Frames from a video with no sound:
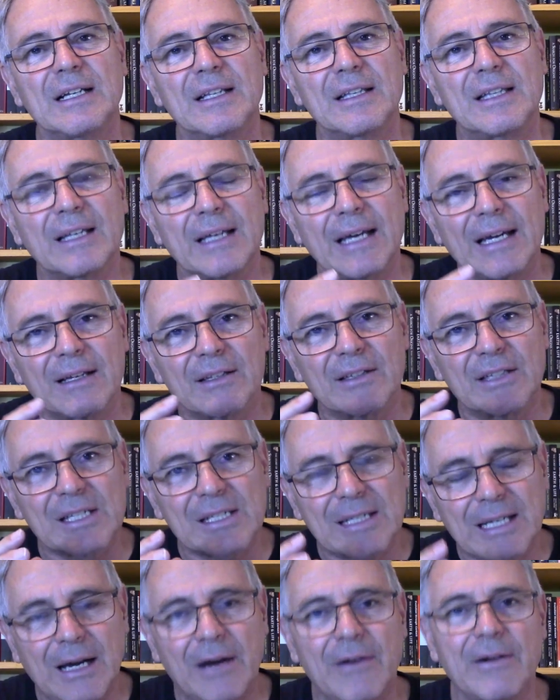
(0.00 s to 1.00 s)

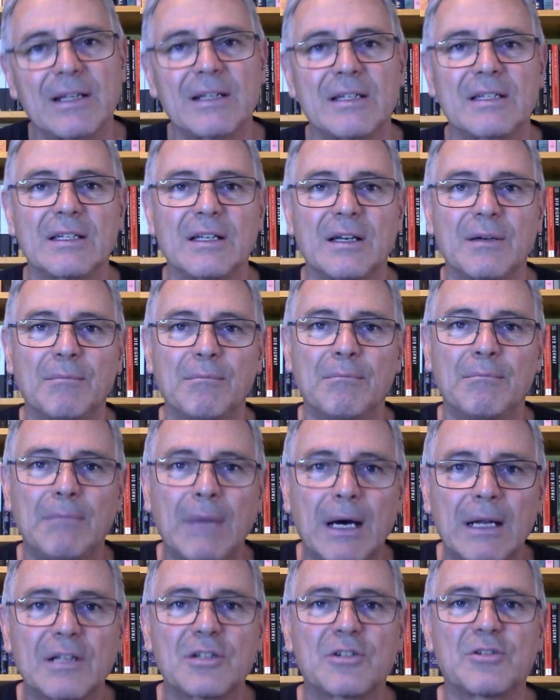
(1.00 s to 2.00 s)
the current
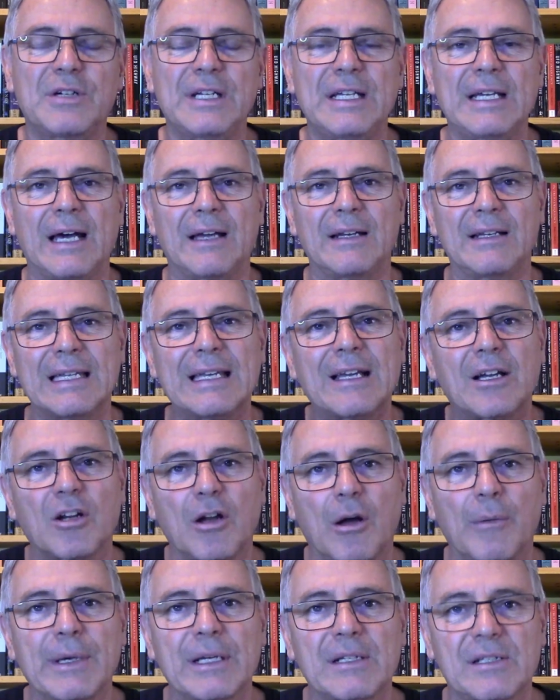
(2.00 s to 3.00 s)
monetary and
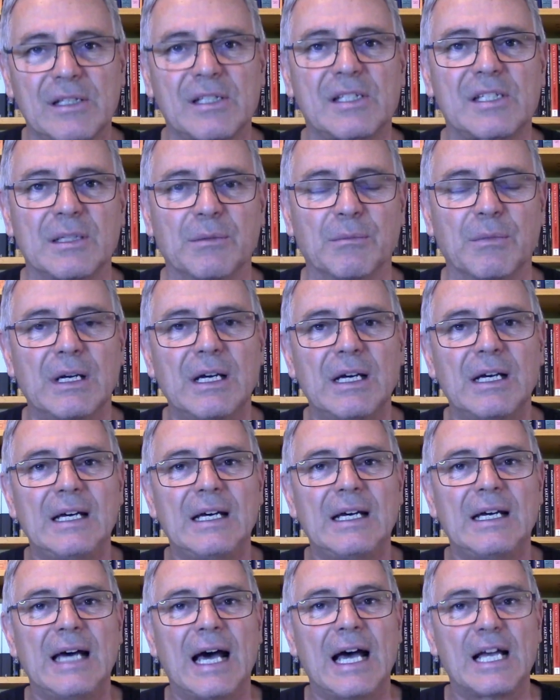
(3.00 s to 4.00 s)
economic system
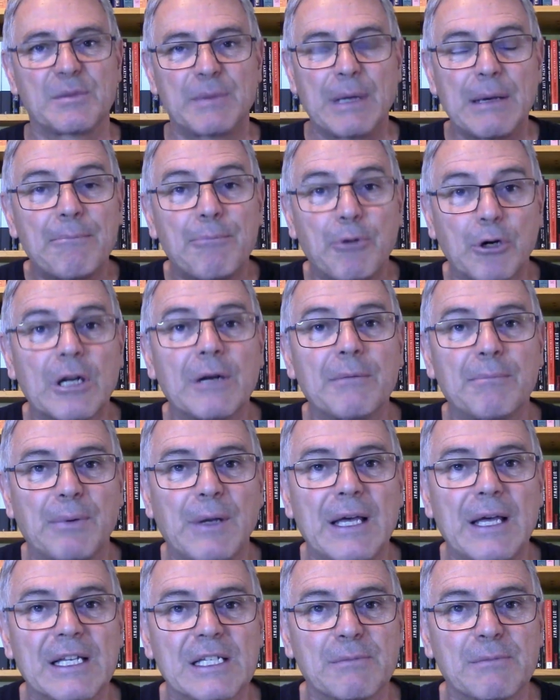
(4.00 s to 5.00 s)
has been put in
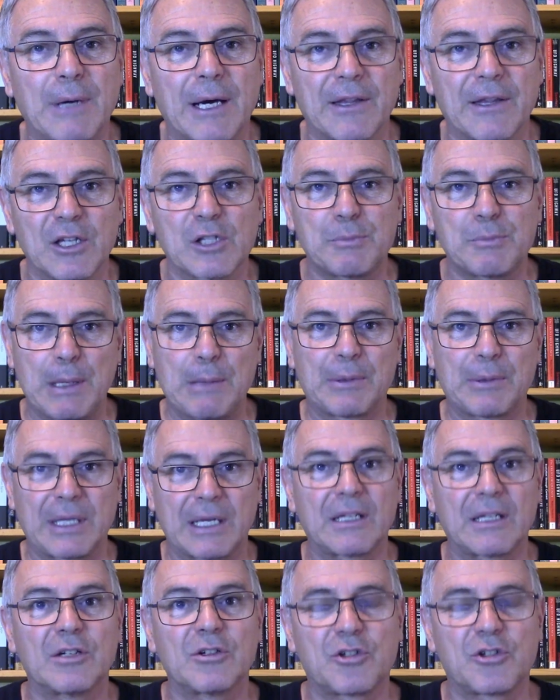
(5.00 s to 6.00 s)
place by those people
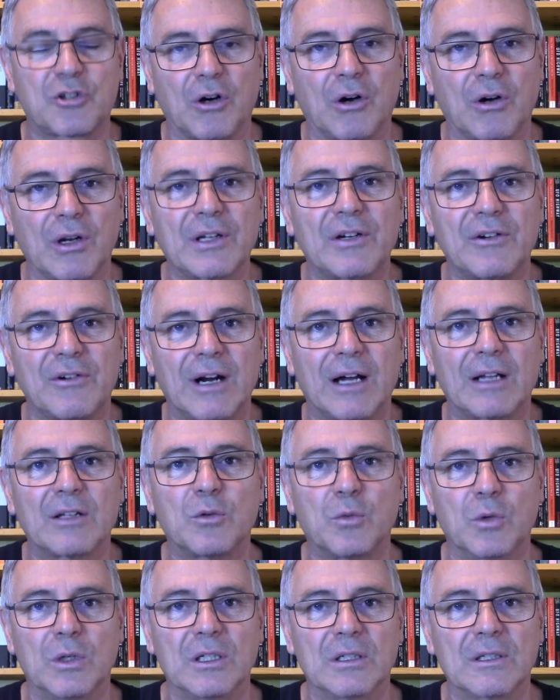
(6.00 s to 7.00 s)
that control it around
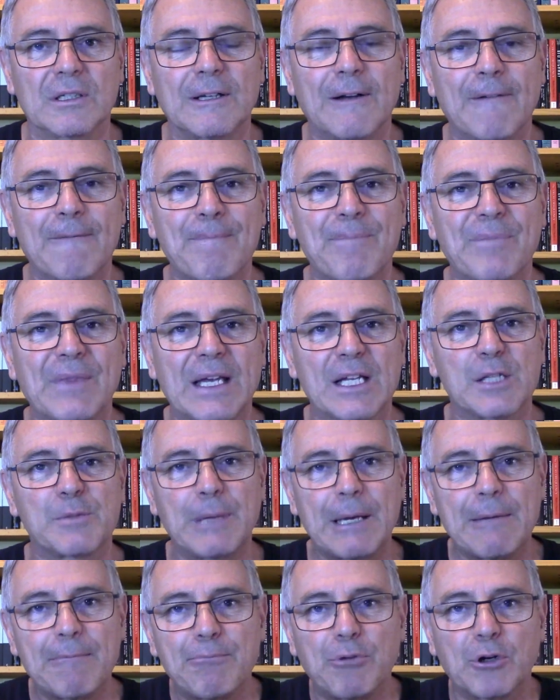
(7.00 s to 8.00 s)
the world. It's
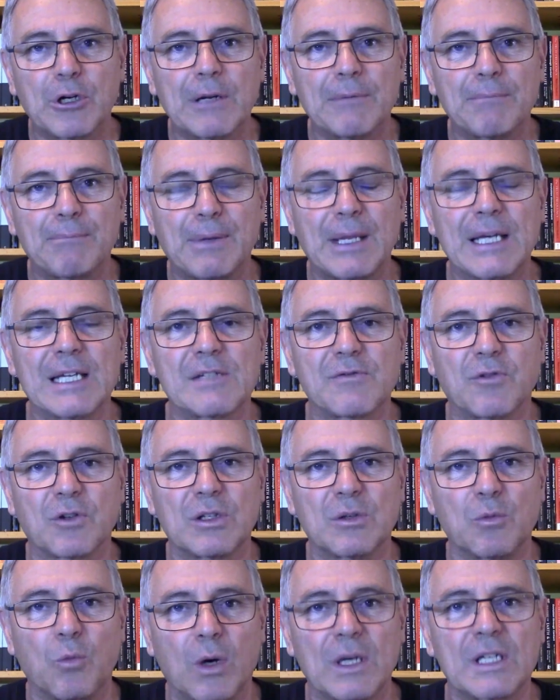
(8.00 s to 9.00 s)
been put in place for
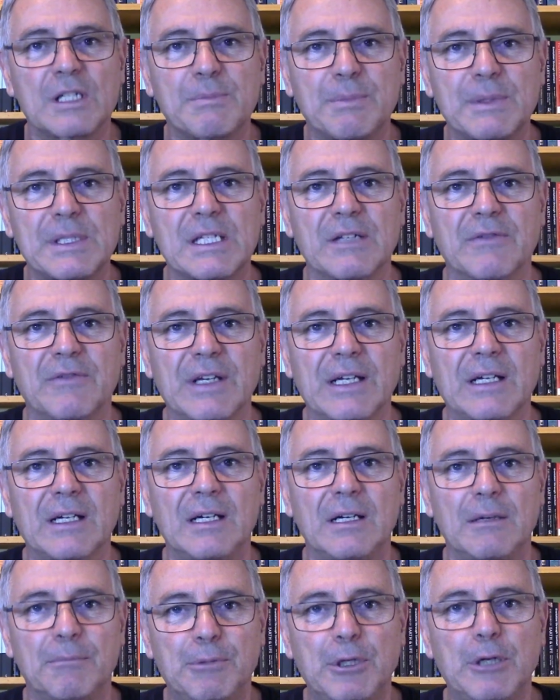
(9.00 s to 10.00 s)
the one specific
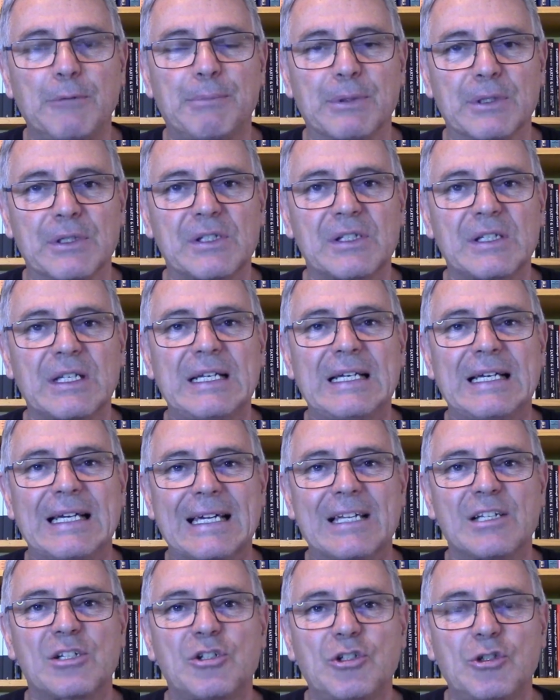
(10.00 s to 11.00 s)
purpose,
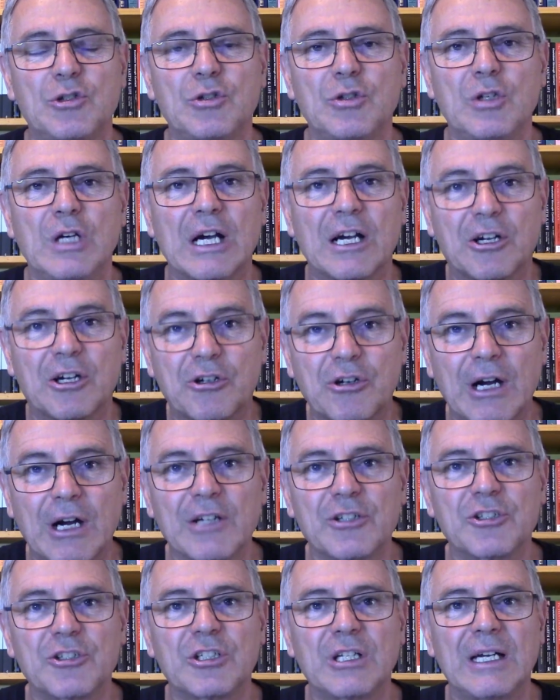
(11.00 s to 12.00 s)
is to
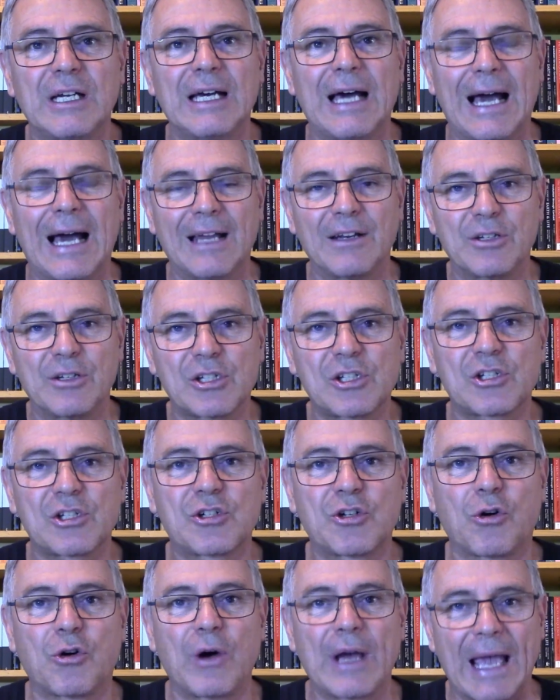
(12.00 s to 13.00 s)
crush and
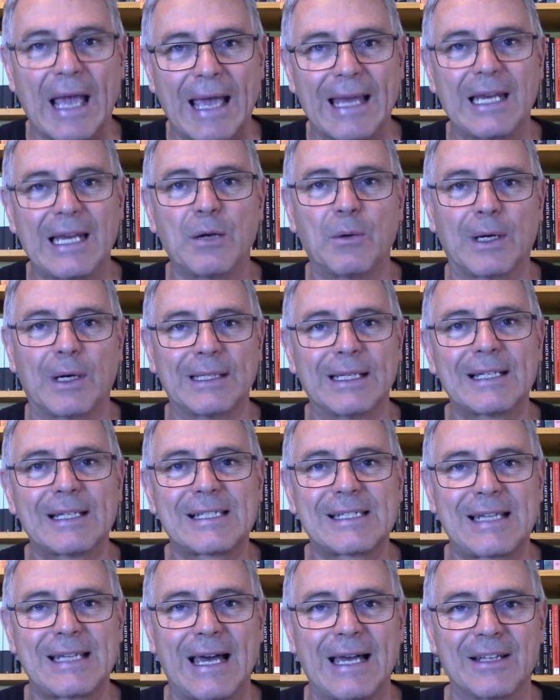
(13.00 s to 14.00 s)
destroy anyone that
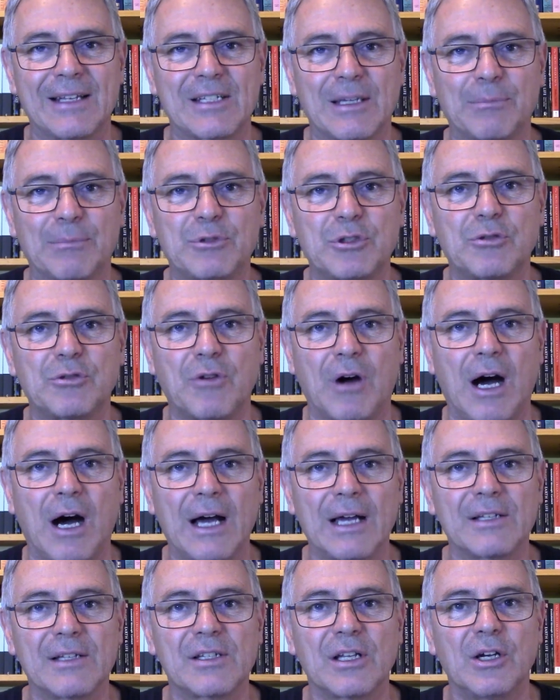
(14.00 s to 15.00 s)
stands up to
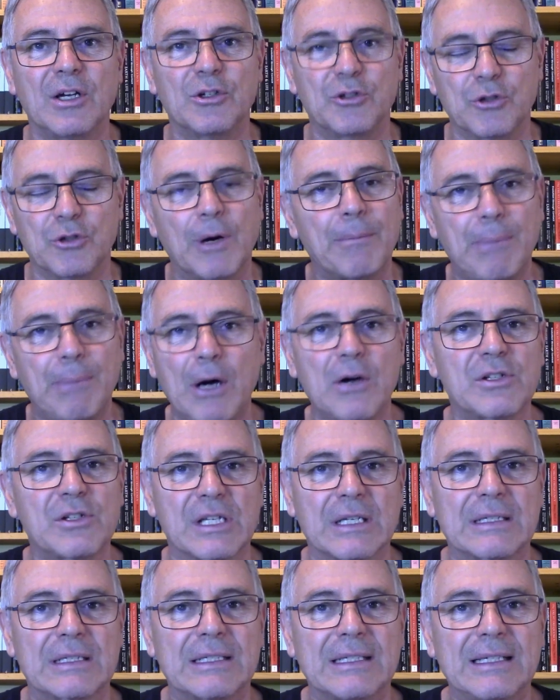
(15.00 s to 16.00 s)
rise to
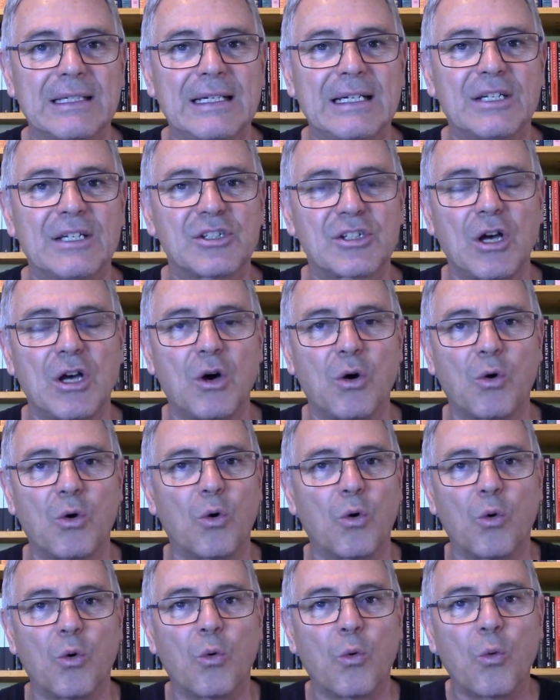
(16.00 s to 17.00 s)
oppose it. So
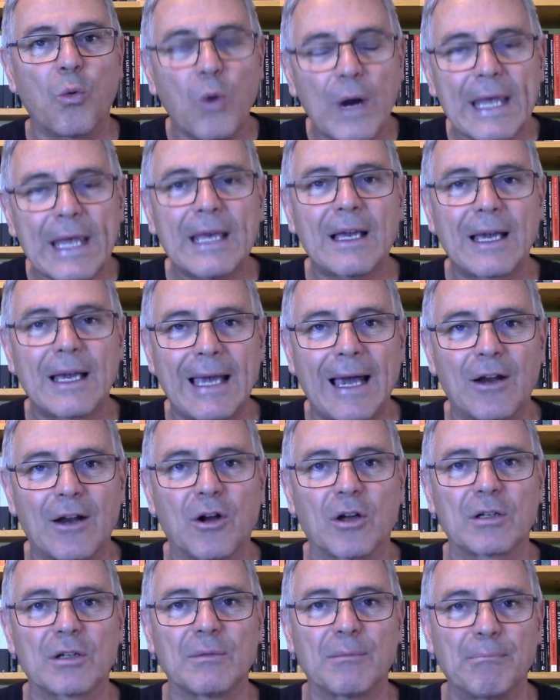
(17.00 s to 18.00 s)
we
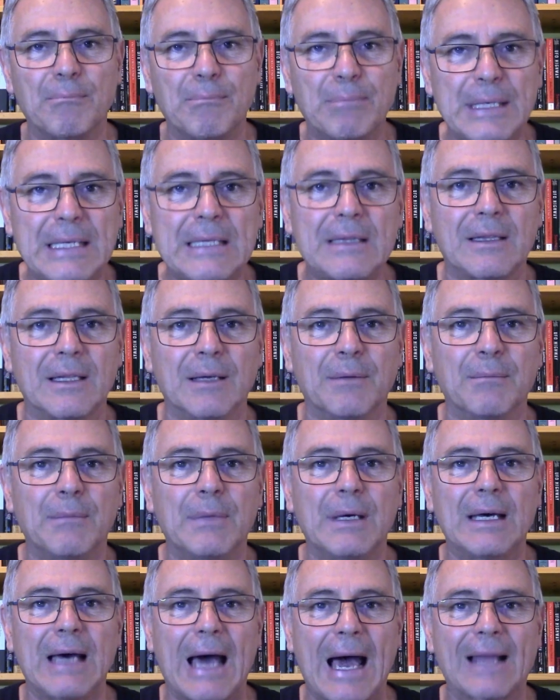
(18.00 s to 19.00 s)
cannot beat them
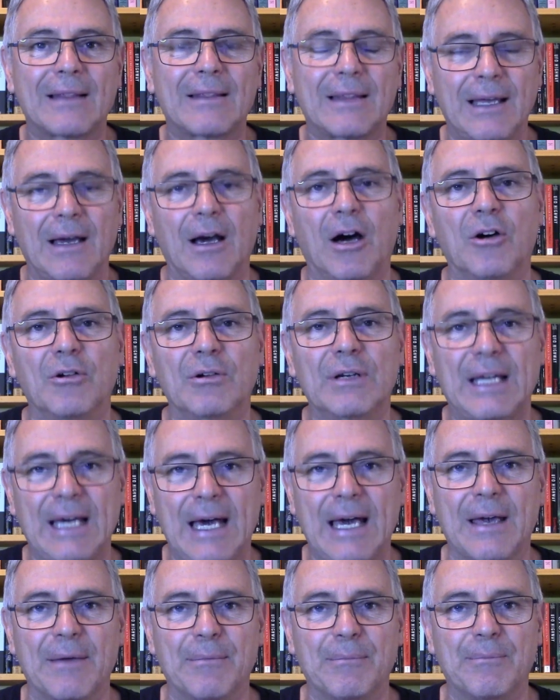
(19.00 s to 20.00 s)
at their own
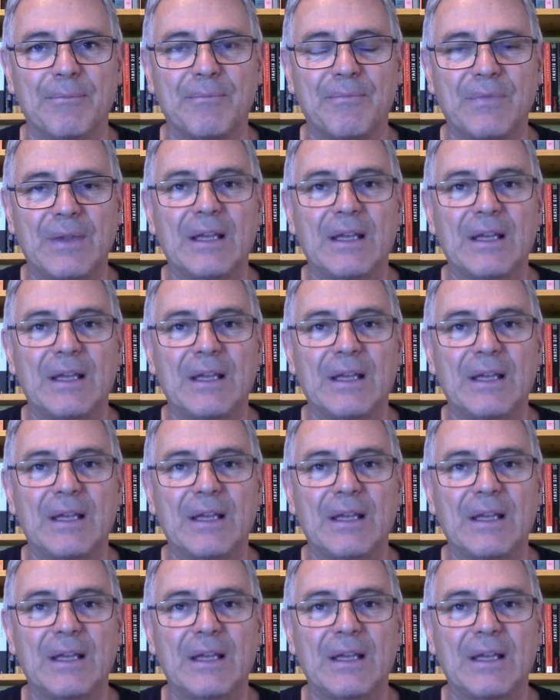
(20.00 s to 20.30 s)
game.